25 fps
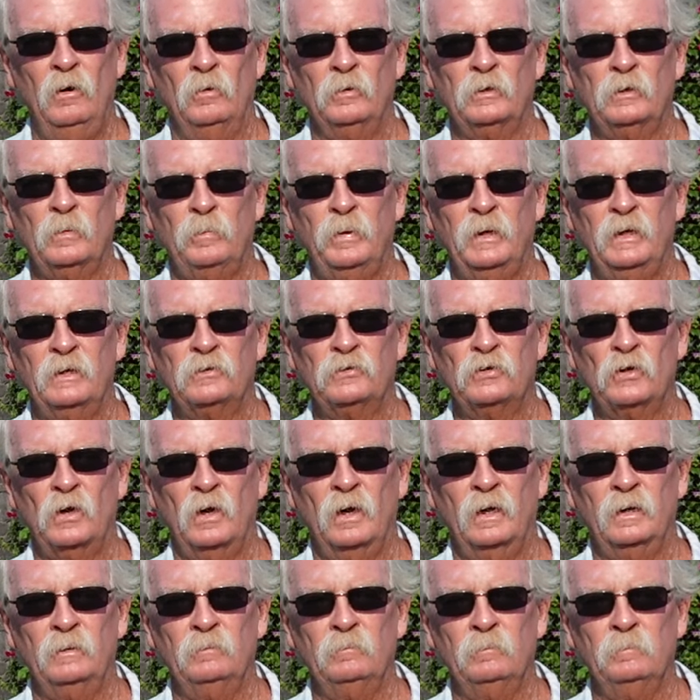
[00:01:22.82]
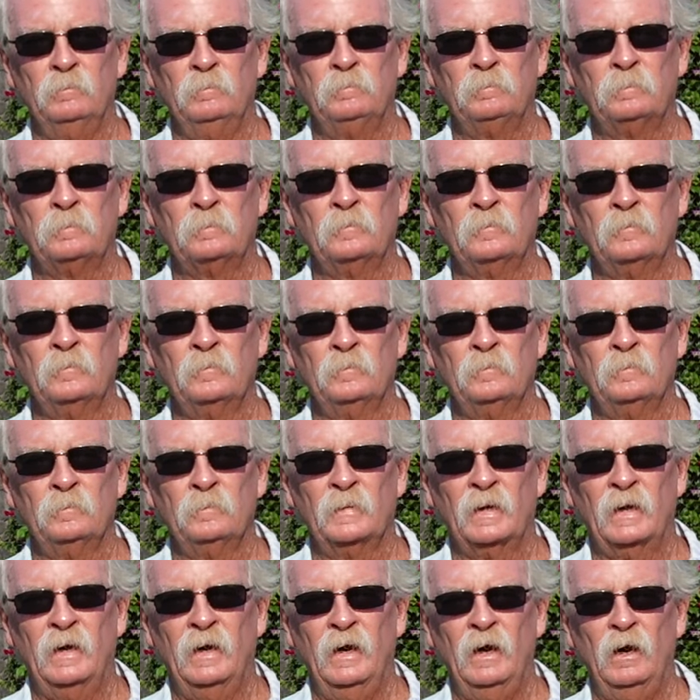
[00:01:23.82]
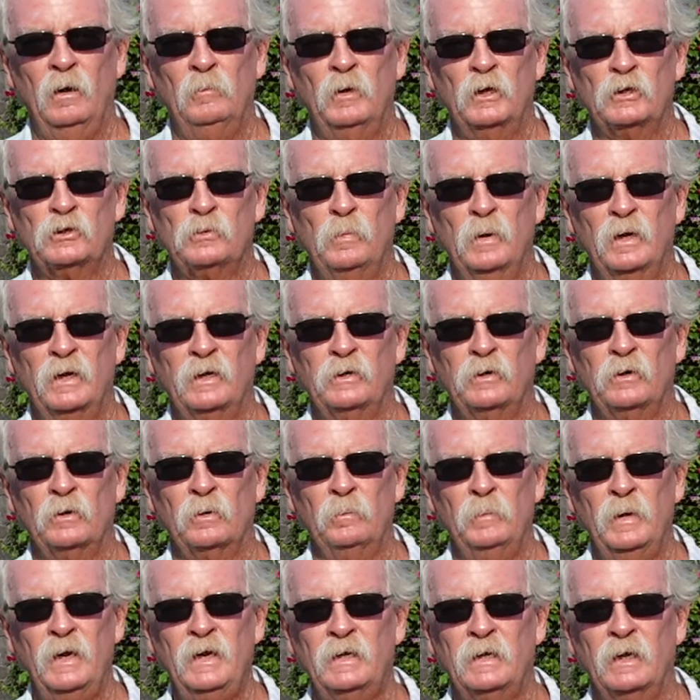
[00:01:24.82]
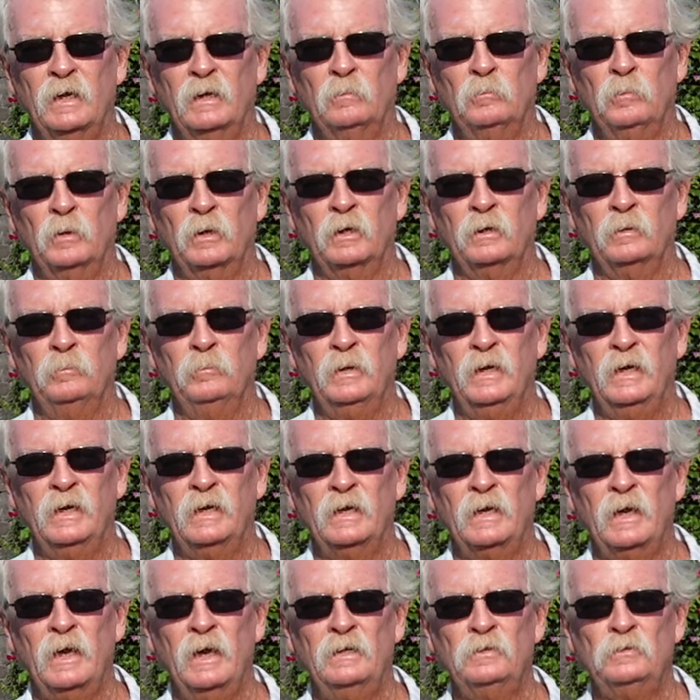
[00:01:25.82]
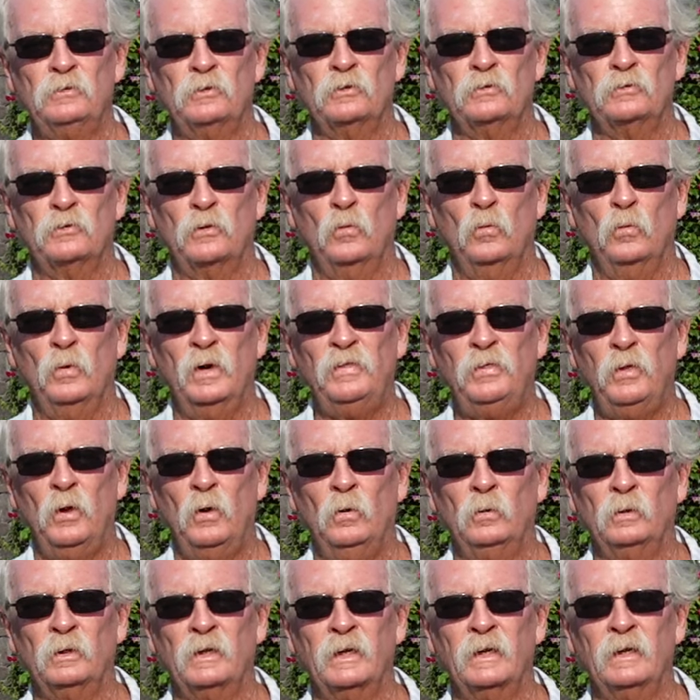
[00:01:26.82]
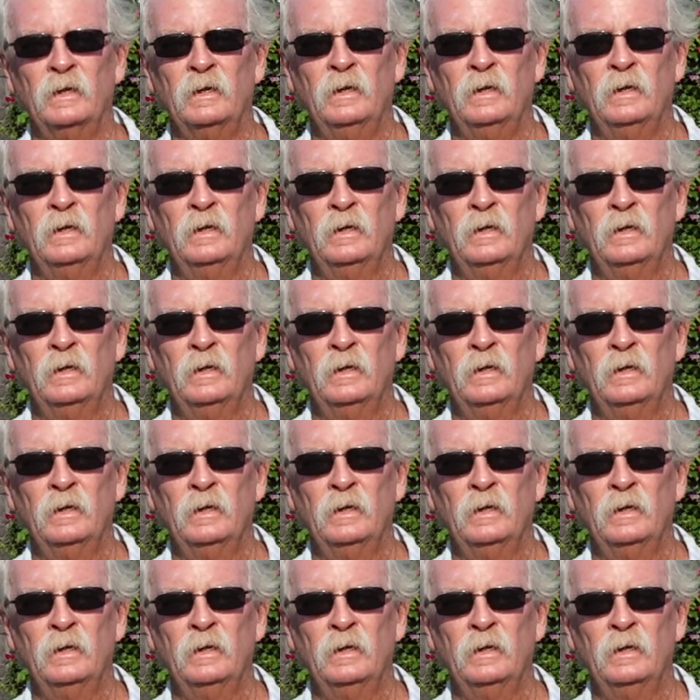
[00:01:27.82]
depends on how much money you're making, but in many cases, the withholding